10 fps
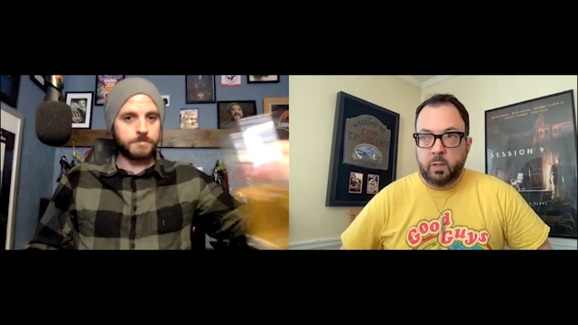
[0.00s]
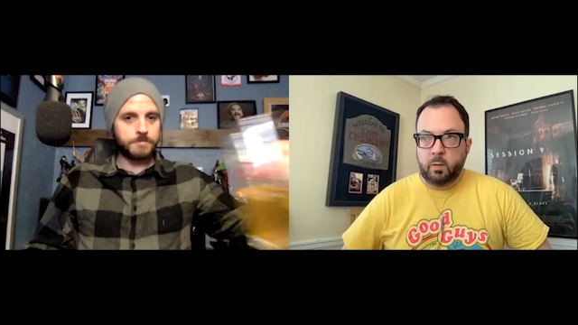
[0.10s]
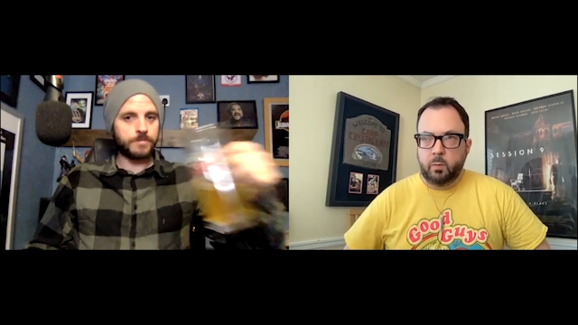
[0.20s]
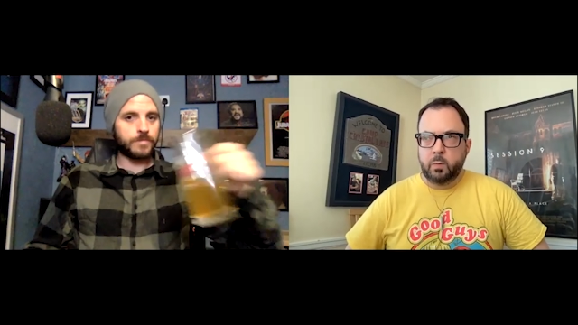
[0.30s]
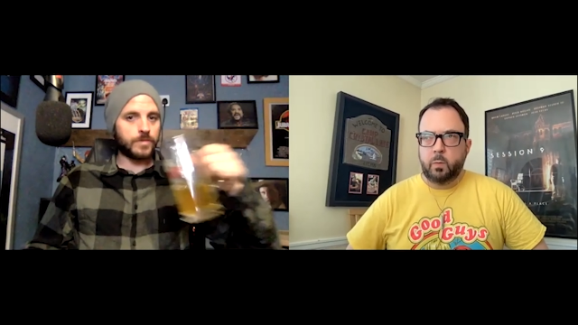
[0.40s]
Speaker 1: I
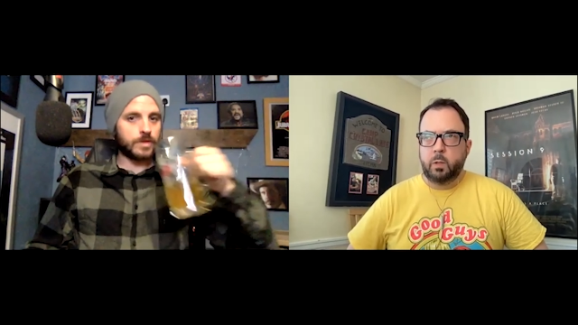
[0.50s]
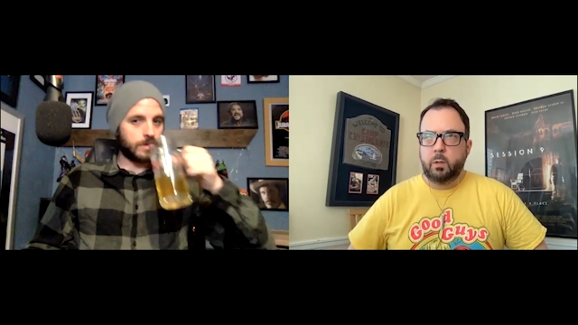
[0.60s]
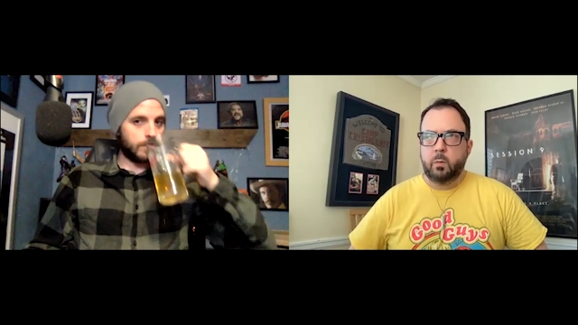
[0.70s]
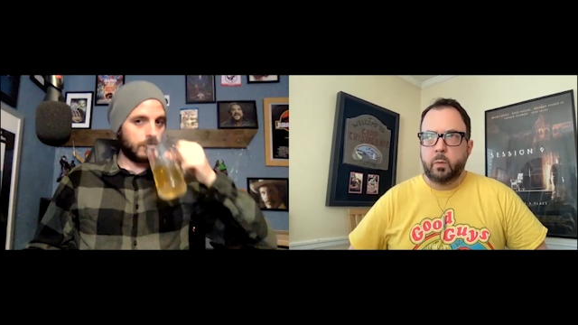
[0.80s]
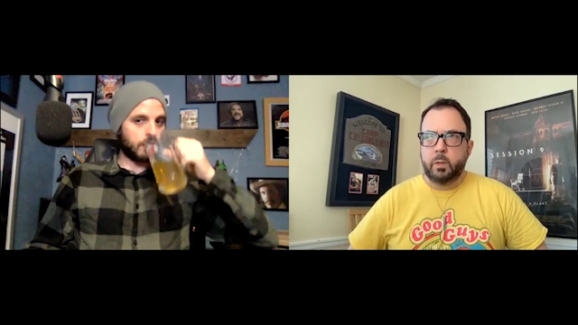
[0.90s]
think there was
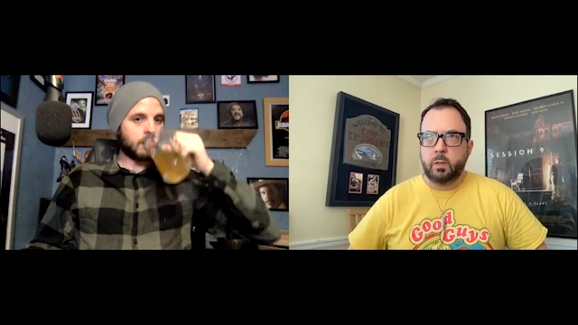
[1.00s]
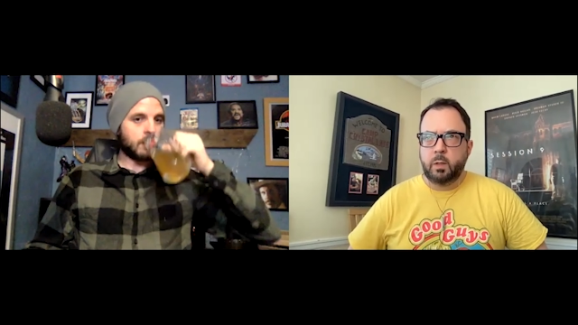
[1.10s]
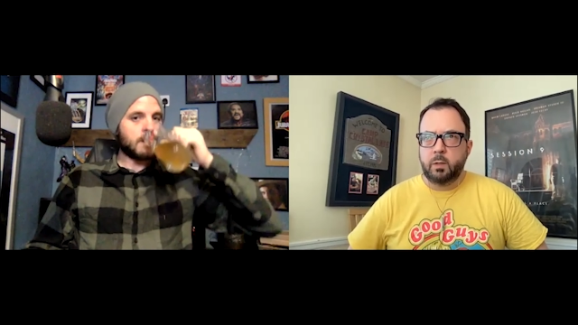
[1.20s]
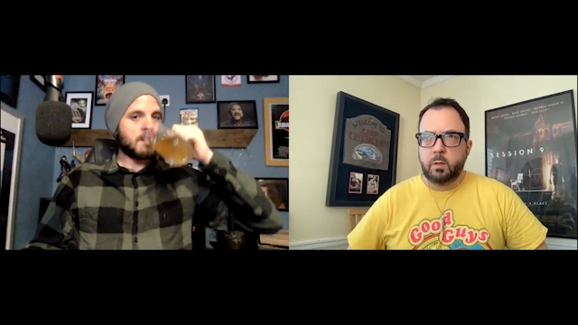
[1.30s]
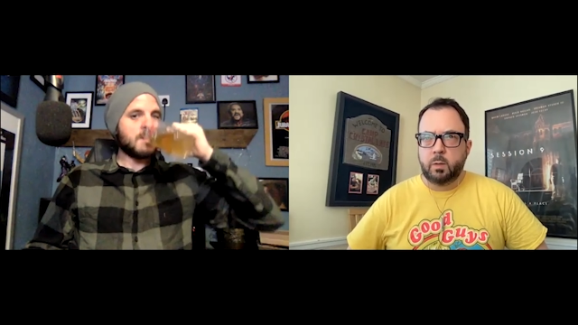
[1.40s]
one yeah.
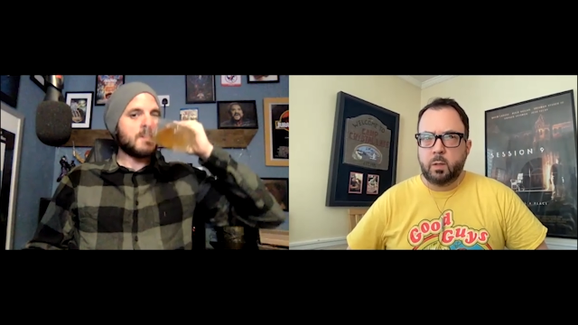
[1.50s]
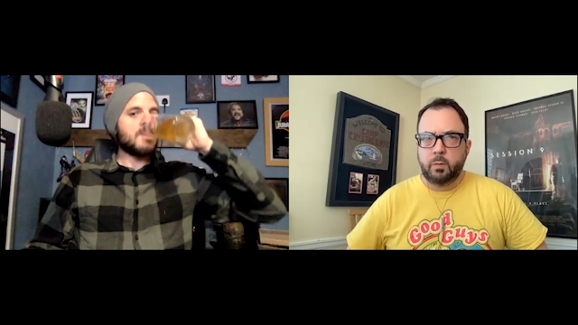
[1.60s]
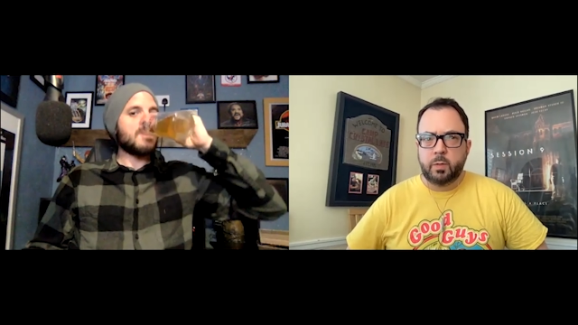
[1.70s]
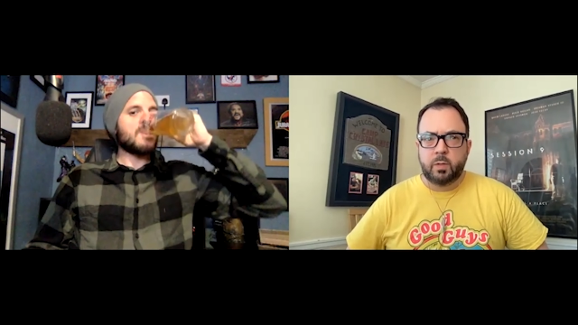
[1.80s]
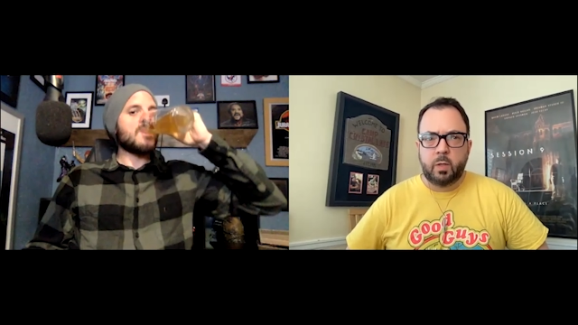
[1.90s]
recently
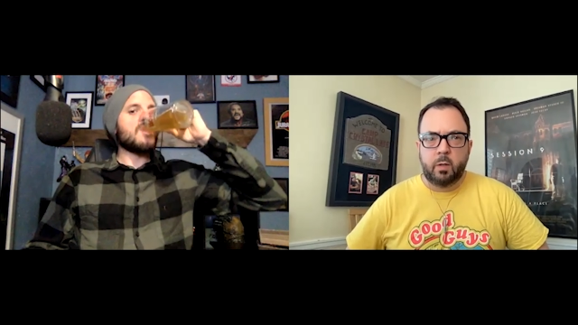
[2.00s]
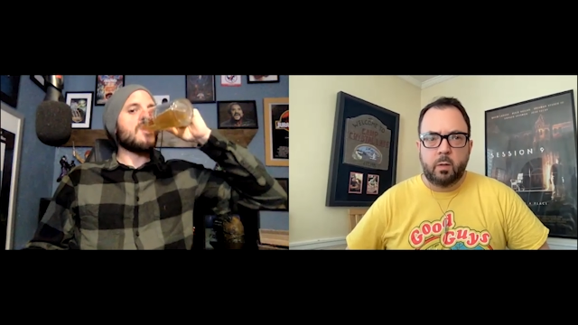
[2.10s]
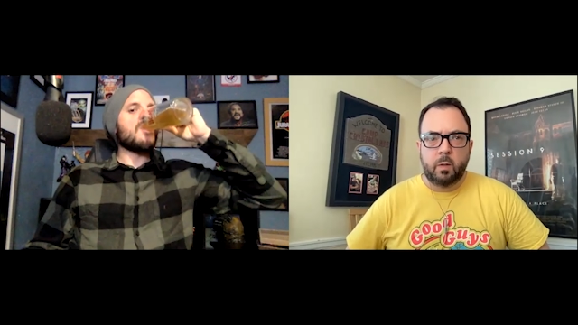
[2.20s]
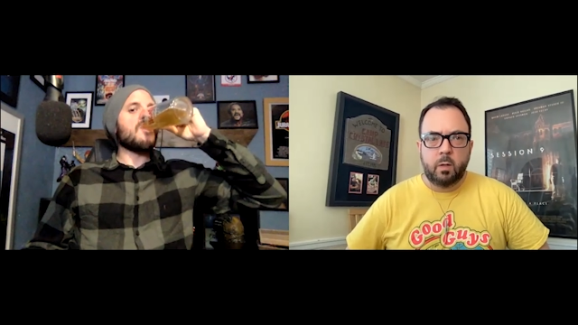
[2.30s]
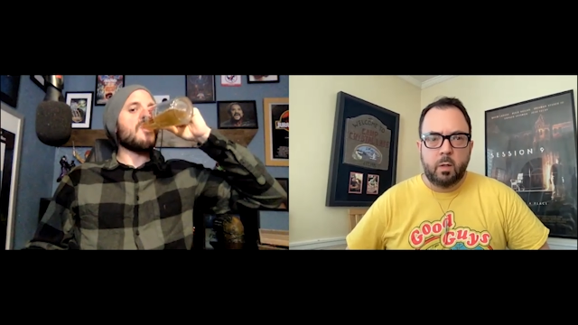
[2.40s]
called
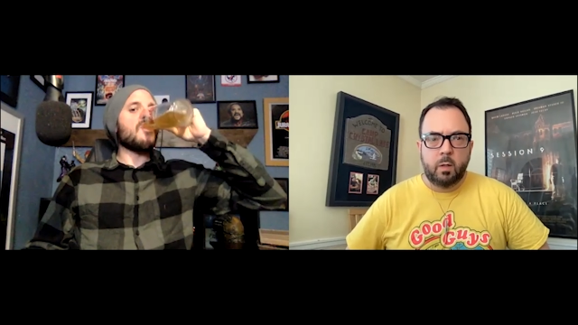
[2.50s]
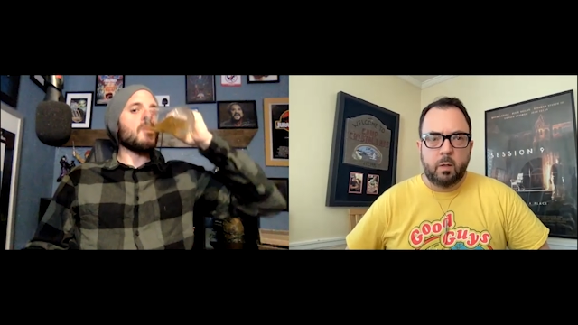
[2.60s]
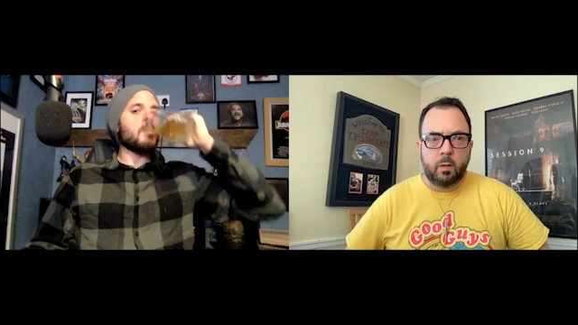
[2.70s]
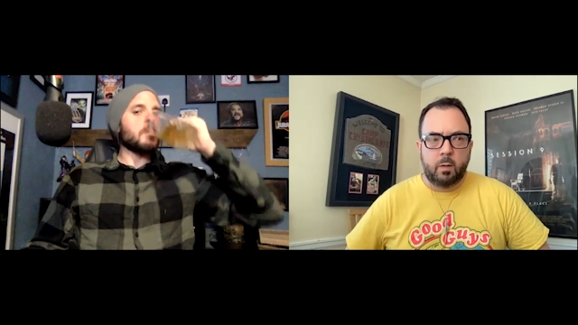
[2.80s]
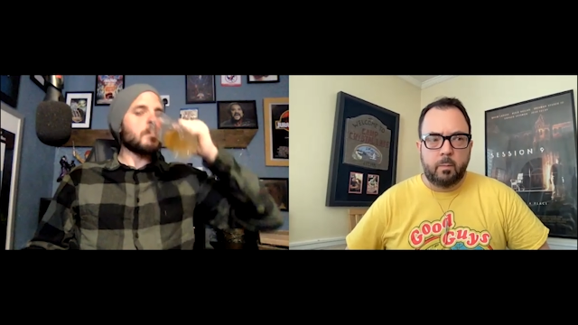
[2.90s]
Skull
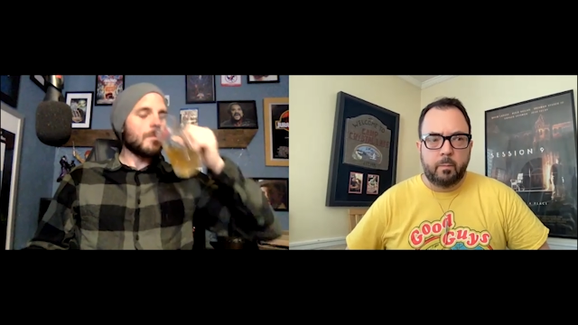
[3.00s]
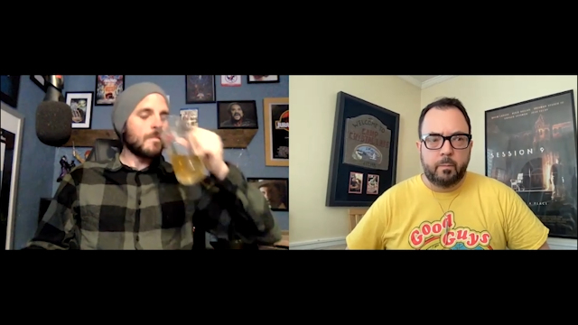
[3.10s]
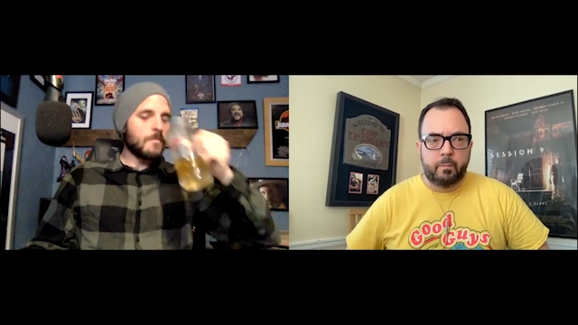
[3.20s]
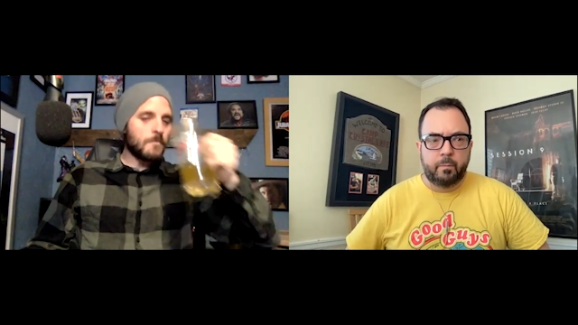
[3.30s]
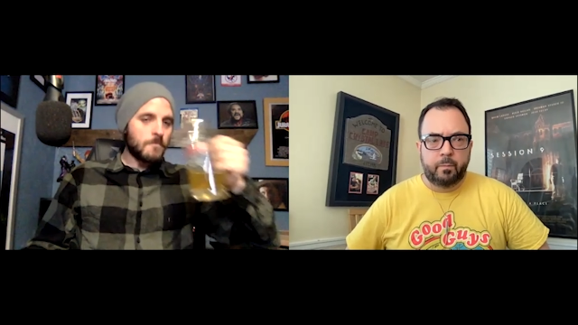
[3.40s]
um,